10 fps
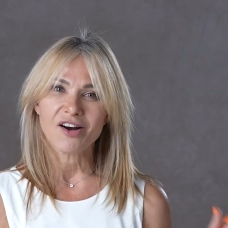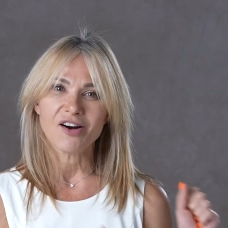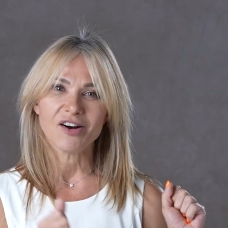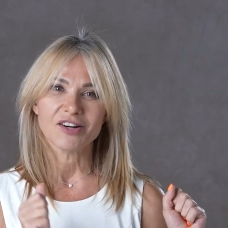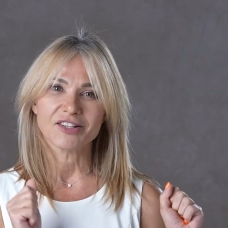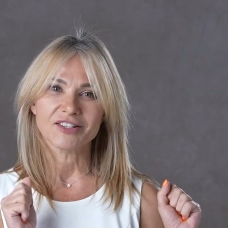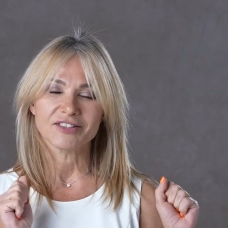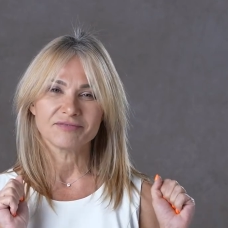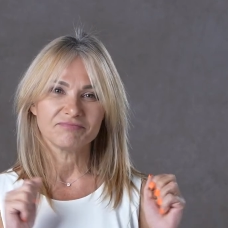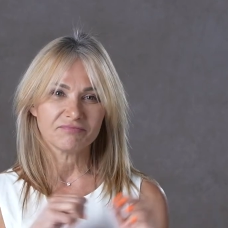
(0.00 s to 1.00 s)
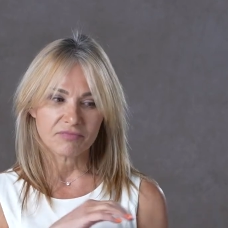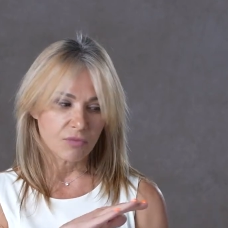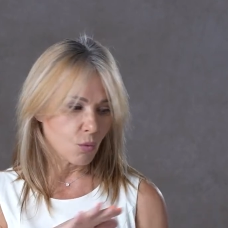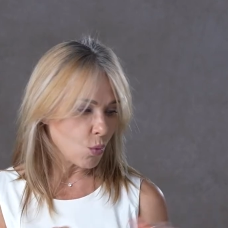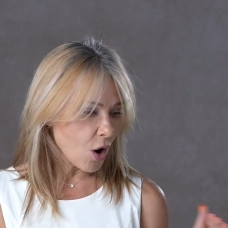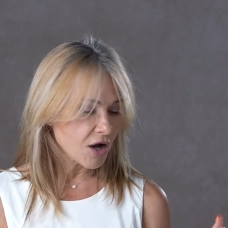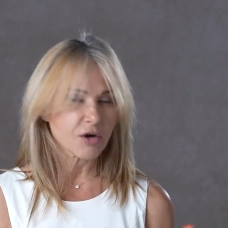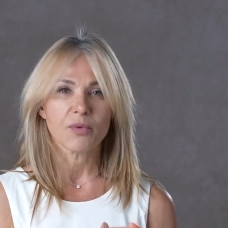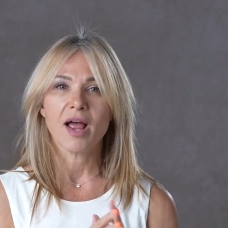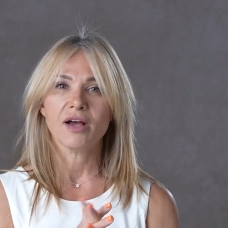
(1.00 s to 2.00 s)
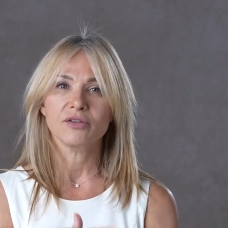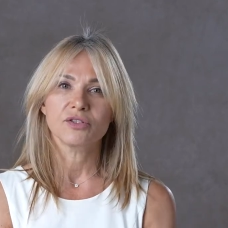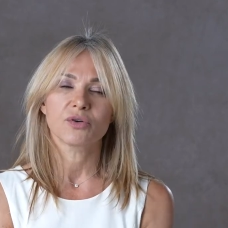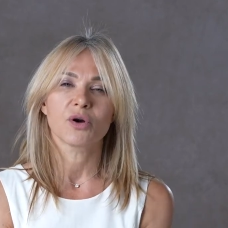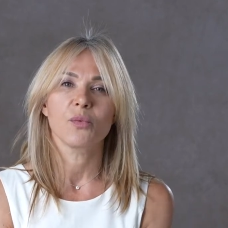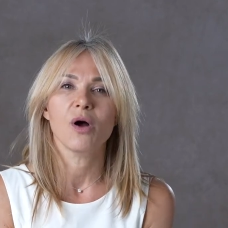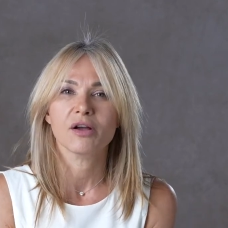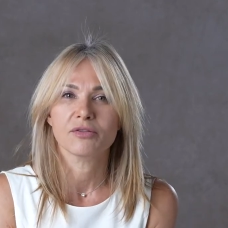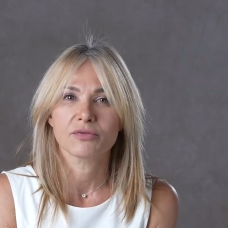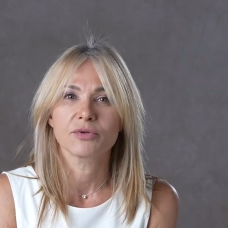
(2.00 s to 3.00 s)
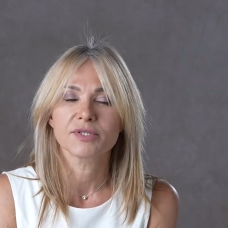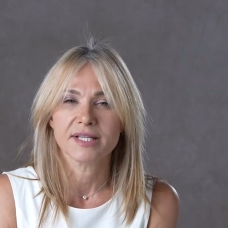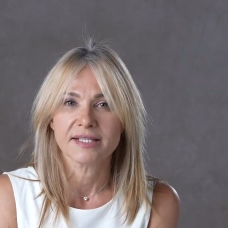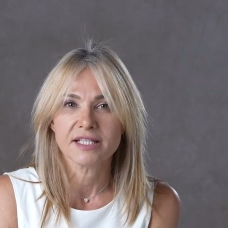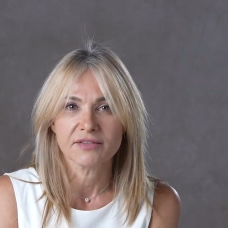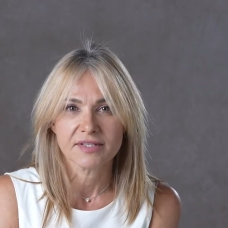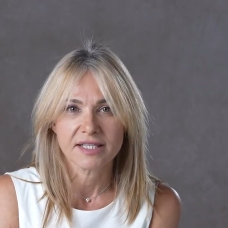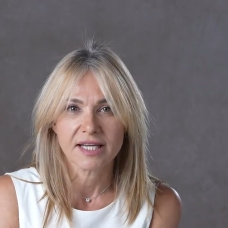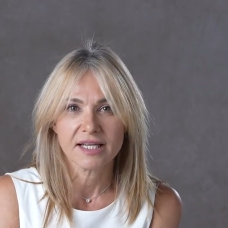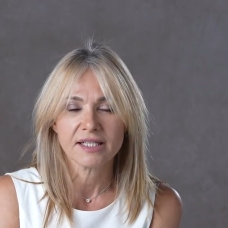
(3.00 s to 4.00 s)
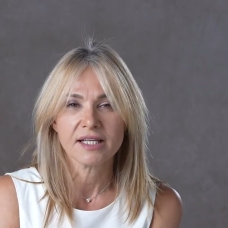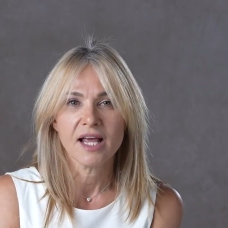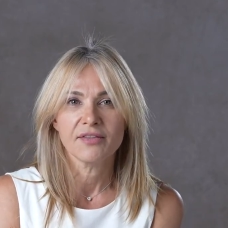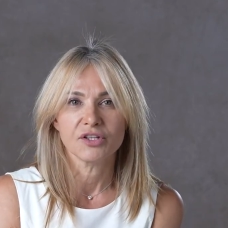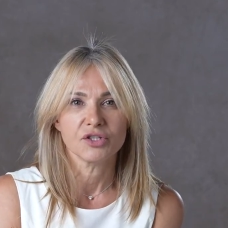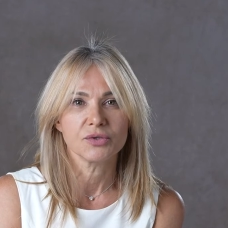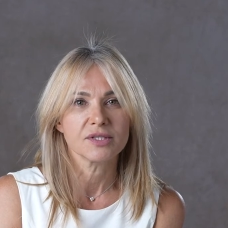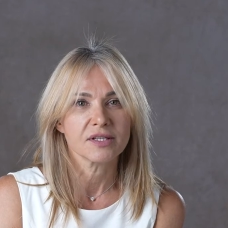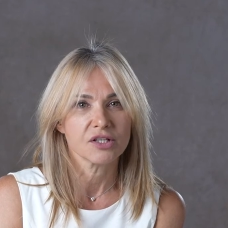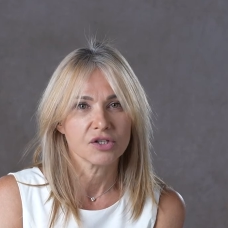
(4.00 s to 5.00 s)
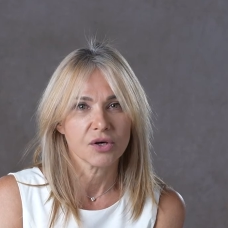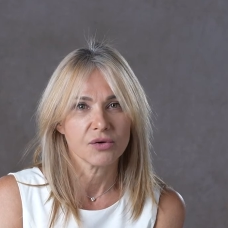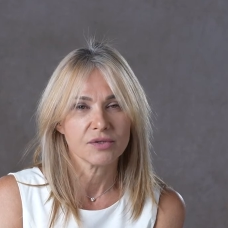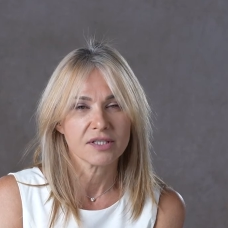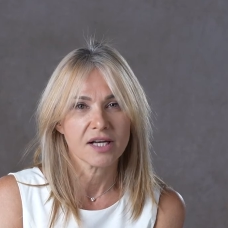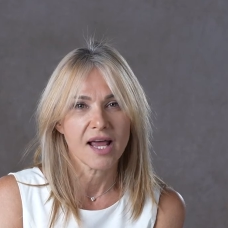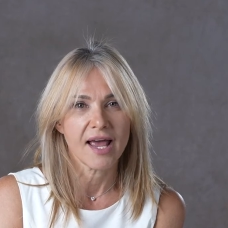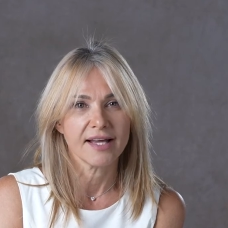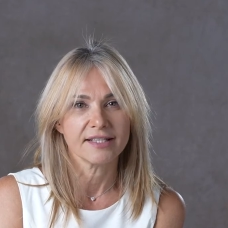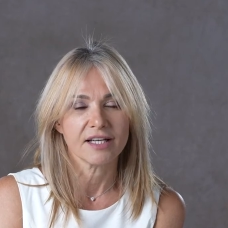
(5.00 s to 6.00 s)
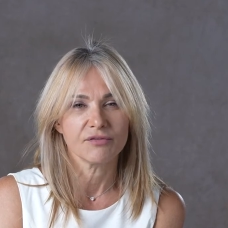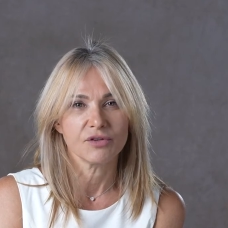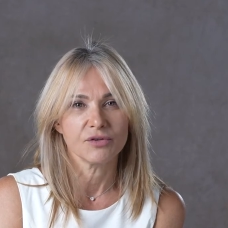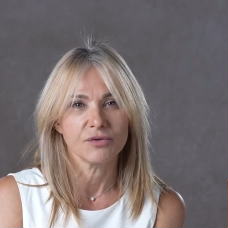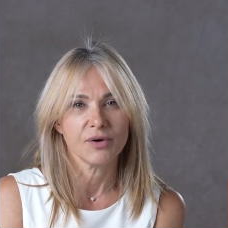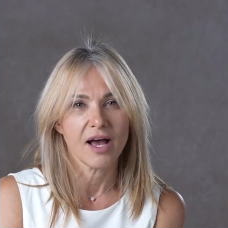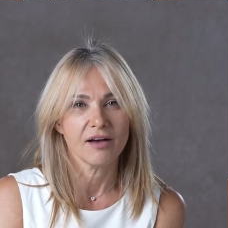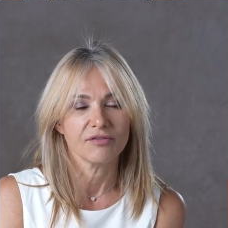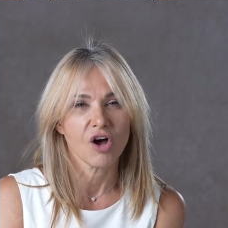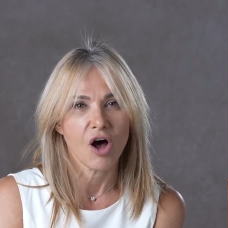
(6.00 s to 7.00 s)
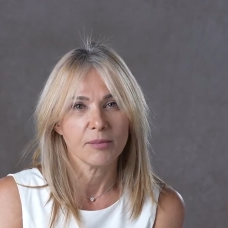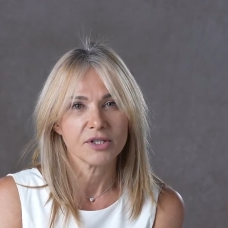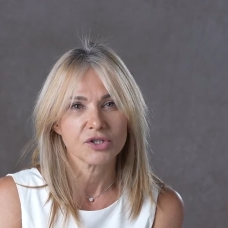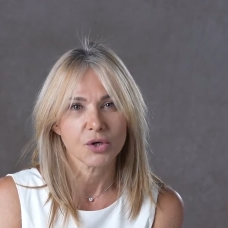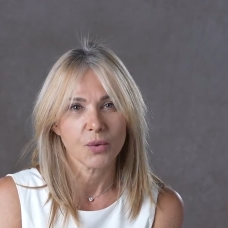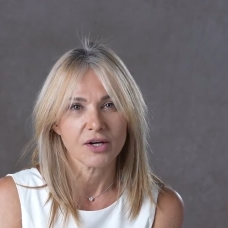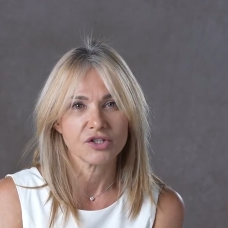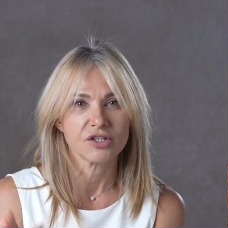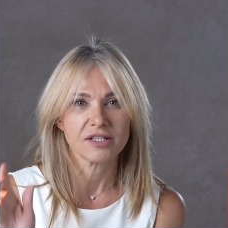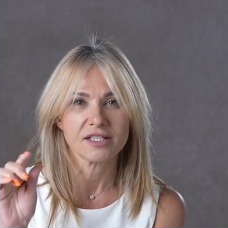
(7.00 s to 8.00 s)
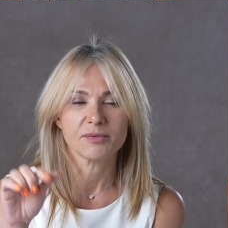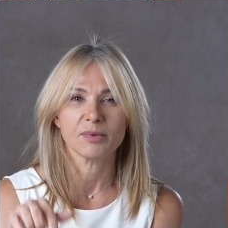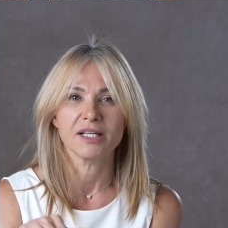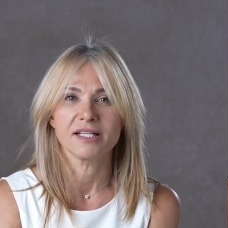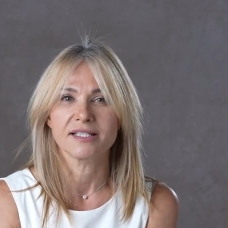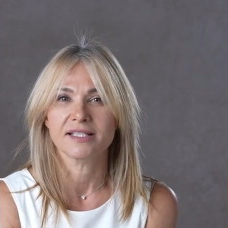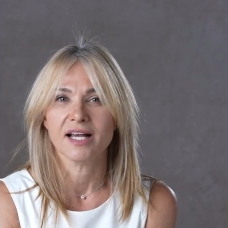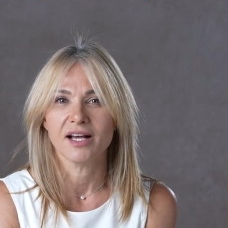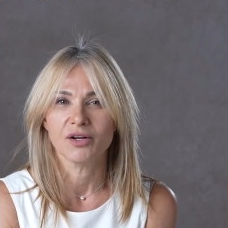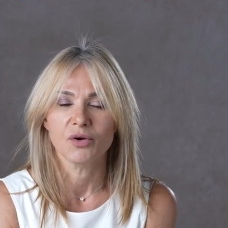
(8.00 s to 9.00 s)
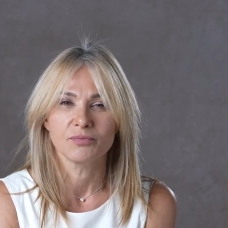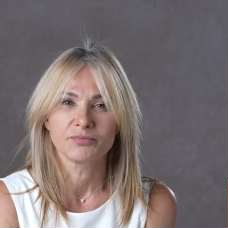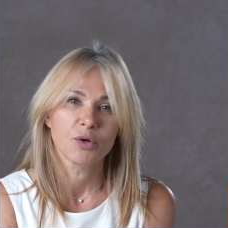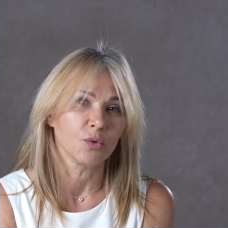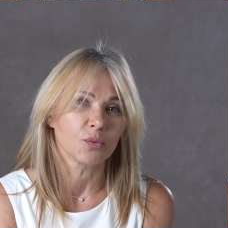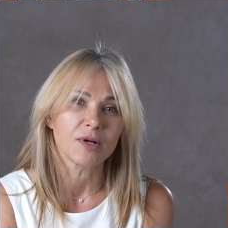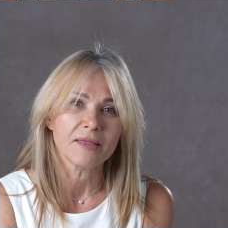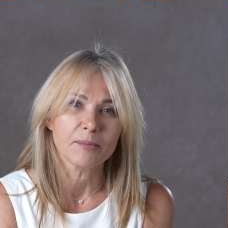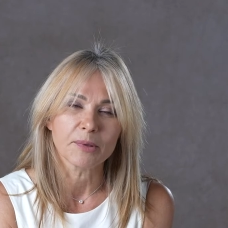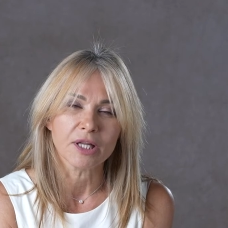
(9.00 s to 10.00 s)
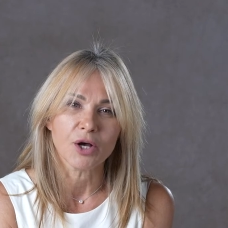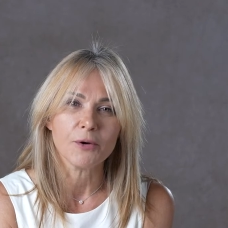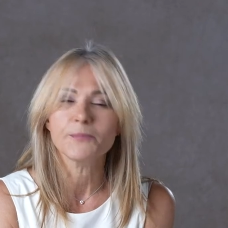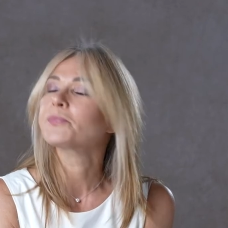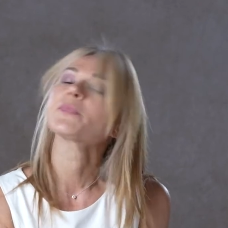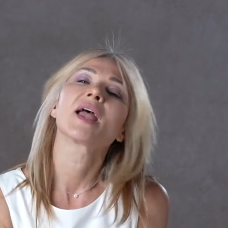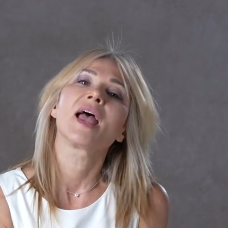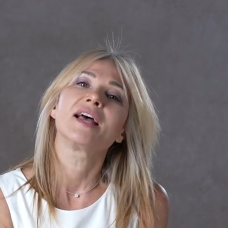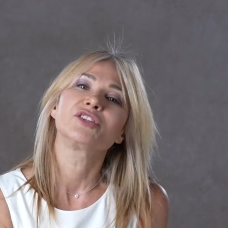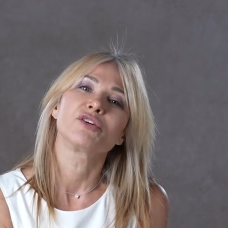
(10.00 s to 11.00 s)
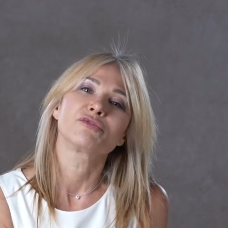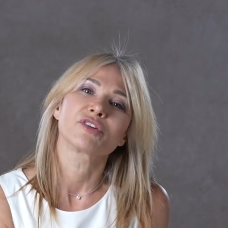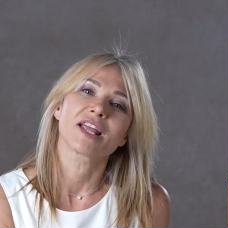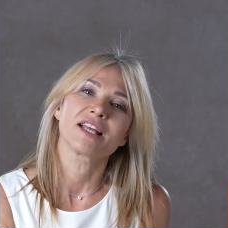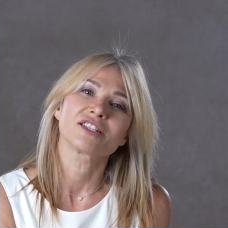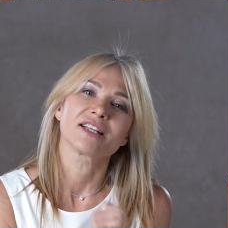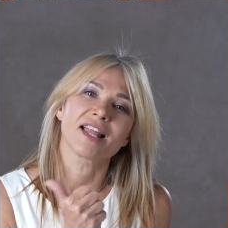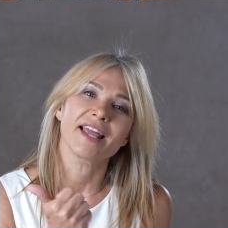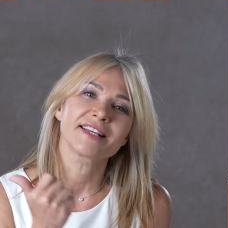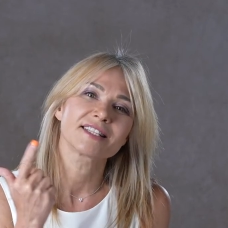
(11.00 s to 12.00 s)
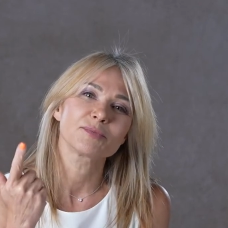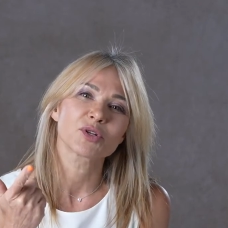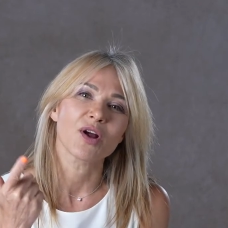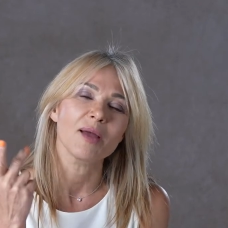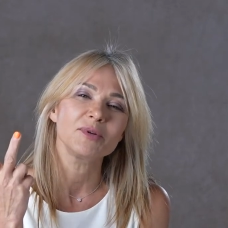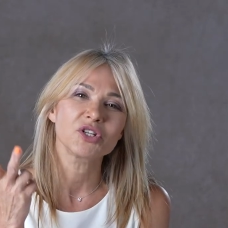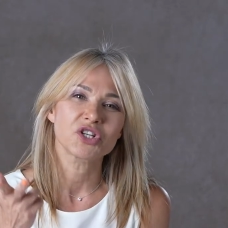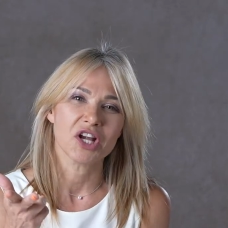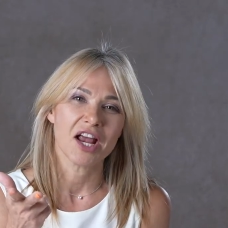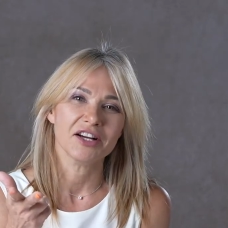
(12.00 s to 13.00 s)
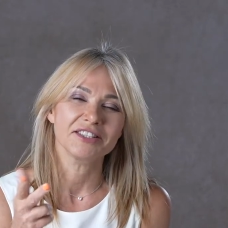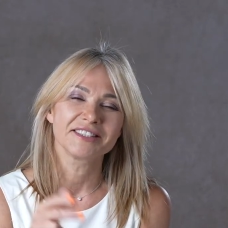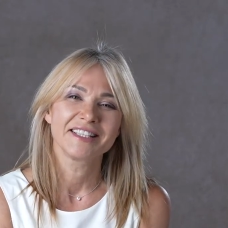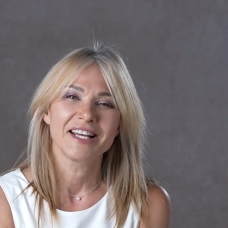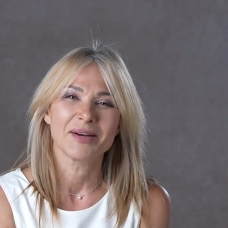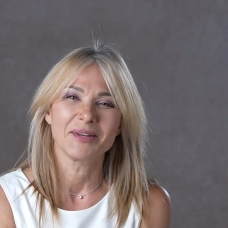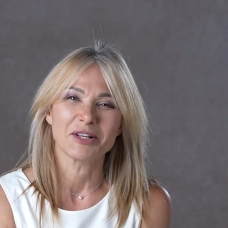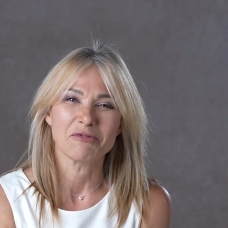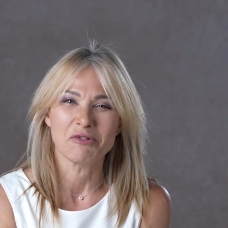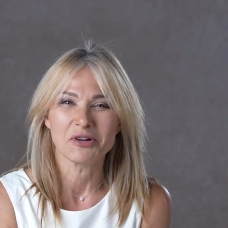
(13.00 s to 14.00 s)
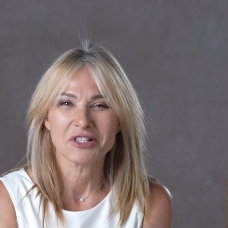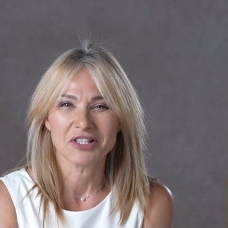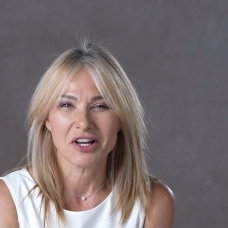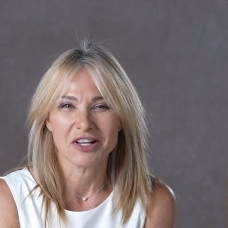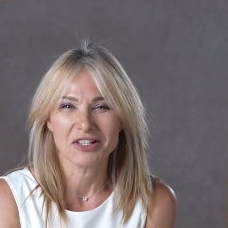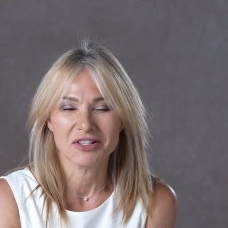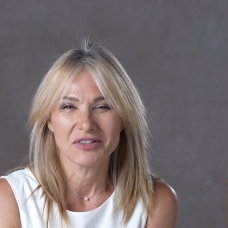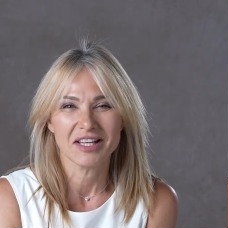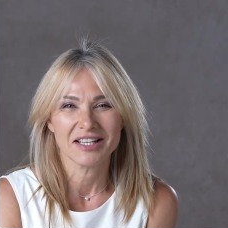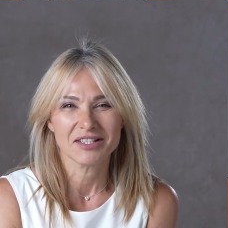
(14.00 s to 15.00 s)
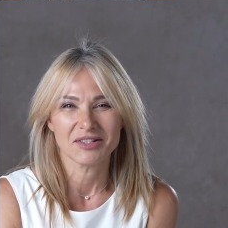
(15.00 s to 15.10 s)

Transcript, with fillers: our walk around or walk through sensitive skin, the do's and the don'ts. And if you have comments or questions, please, uh, we'll read them below. And don't forget to like, subscribe, and share. And we look forward to talking to you again